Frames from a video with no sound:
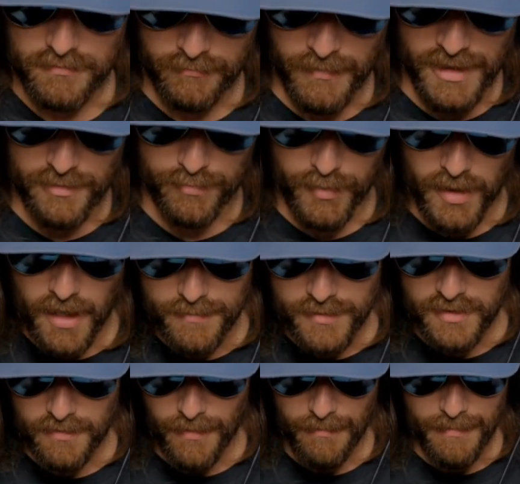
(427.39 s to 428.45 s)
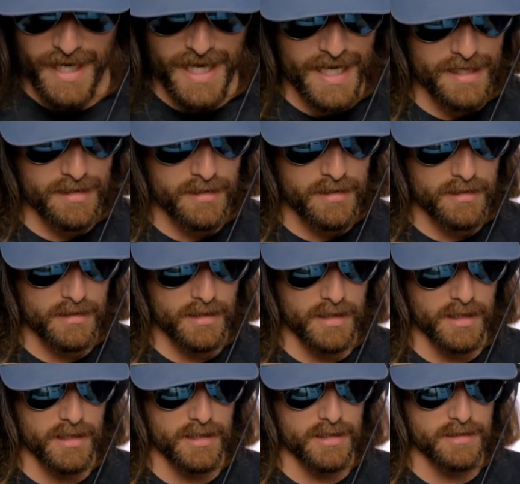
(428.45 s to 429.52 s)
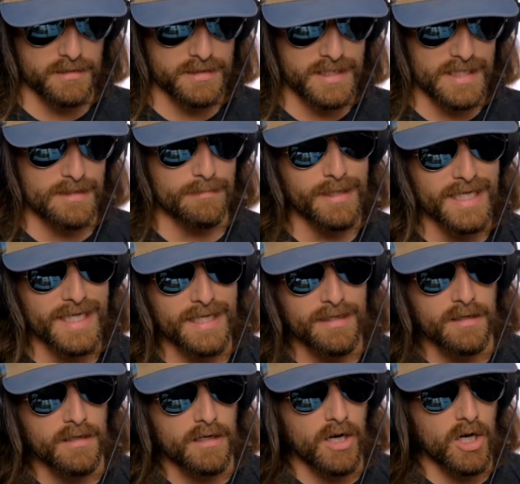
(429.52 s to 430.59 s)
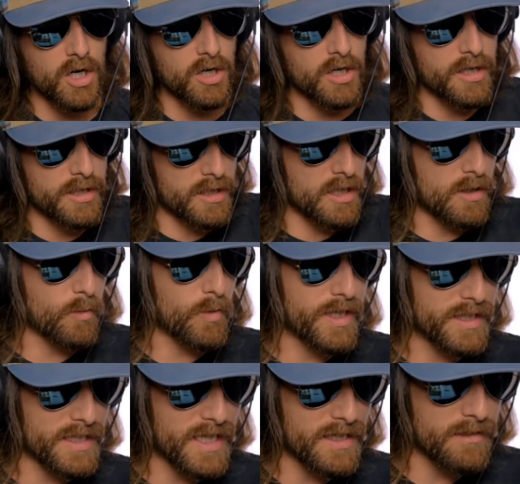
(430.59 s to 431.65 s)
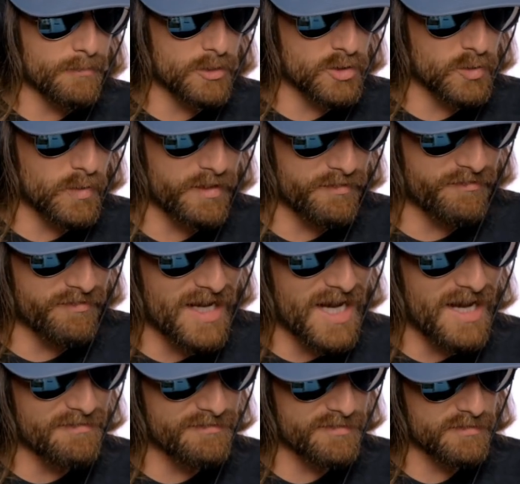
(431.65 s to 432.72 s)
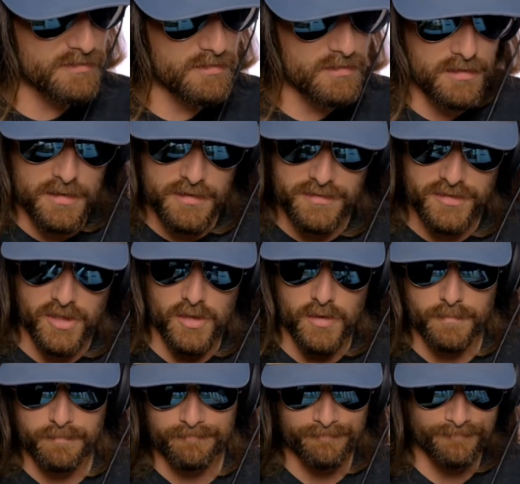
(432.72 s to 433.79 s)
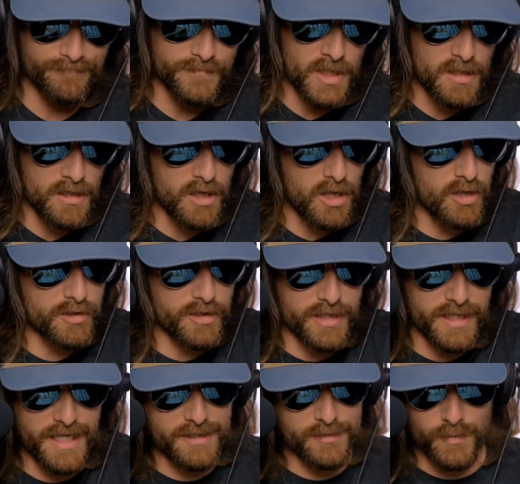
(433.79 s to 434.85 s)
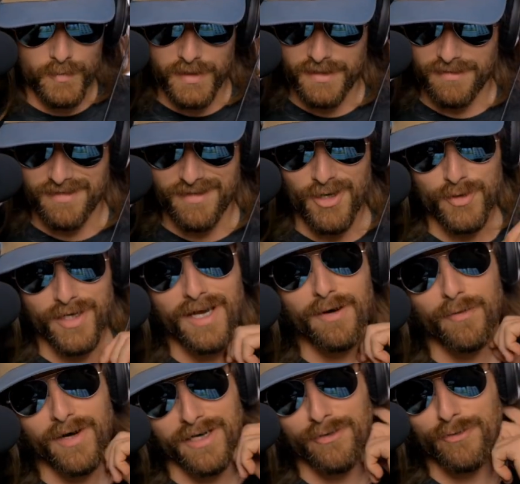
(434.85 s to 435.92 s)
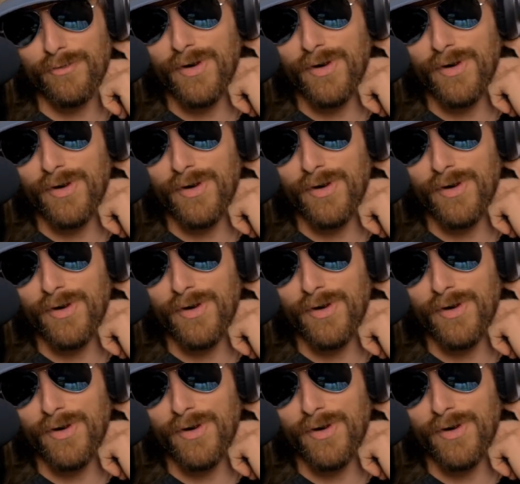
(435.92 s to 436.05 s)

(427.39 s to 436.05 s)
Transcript: major props to my man, TB, on winning that number 25. So, on to the next one. Okay, record